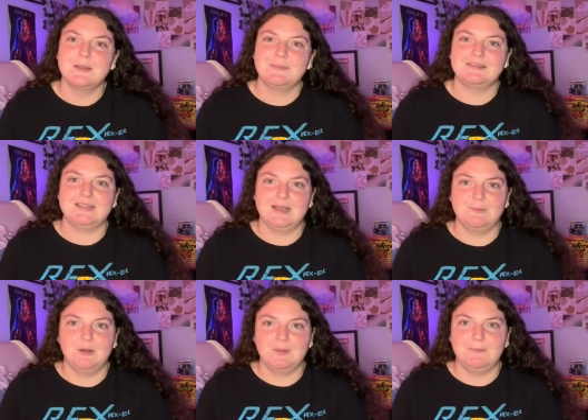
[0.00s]
because I come
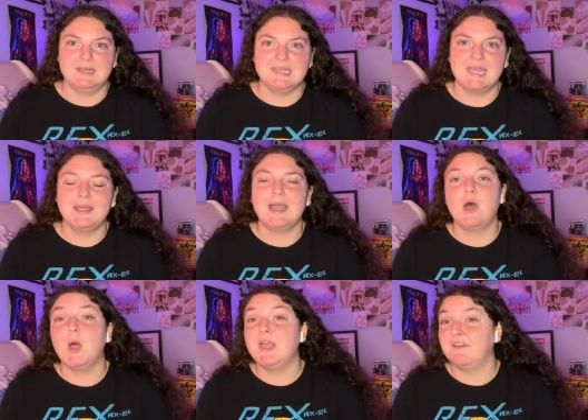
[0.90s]
home on Monday.
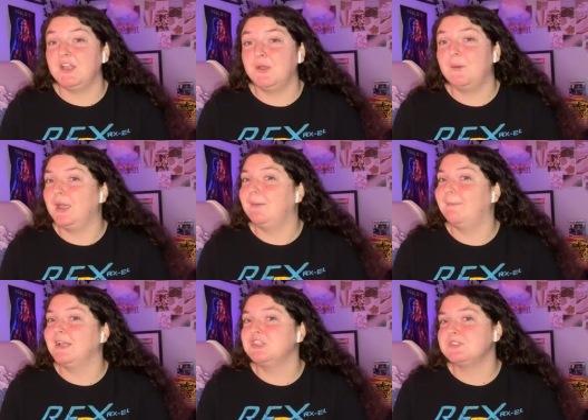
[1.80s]
If I do, it
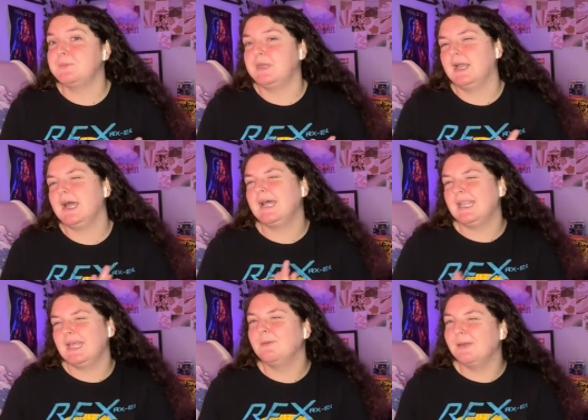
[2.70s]
might just be a
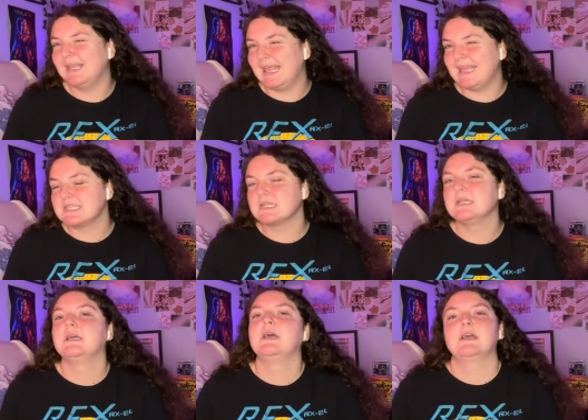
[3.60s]
little bit late
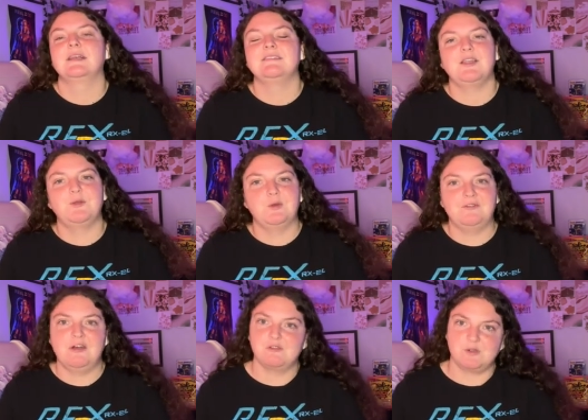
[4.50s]
because I don't know if
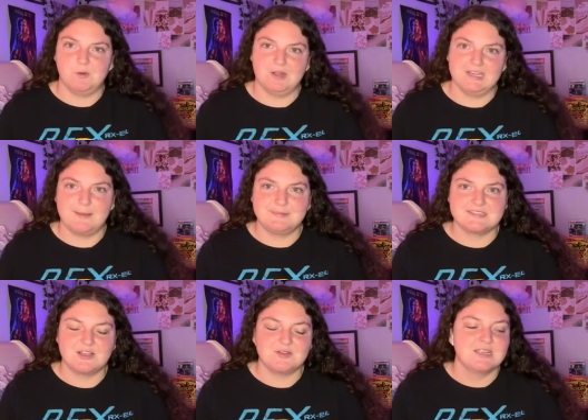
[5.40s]
I'll record an
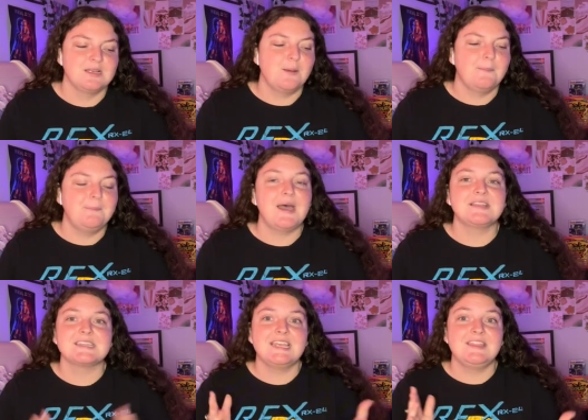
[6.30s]
episode.
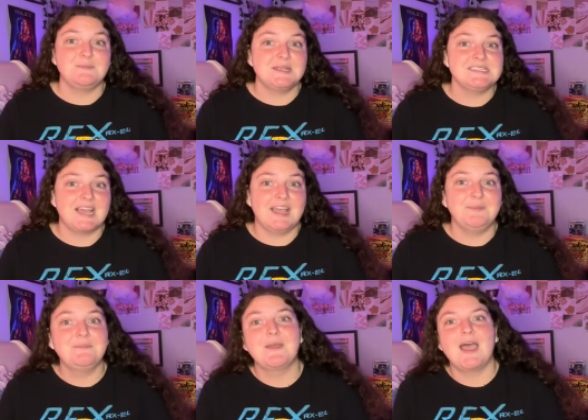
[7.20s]
But in the
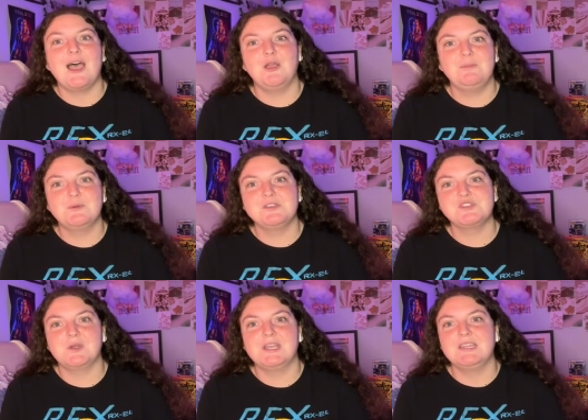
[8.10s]
meantime, I hope you
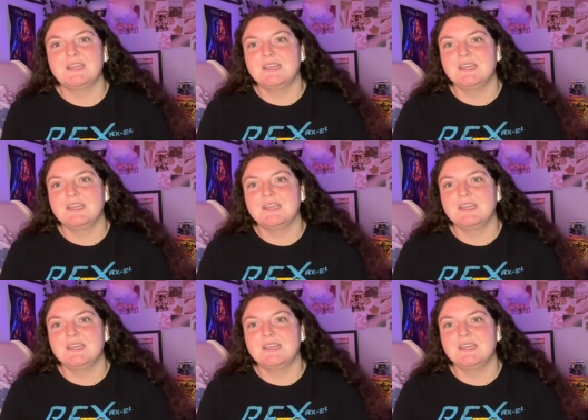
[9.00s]
enjoyed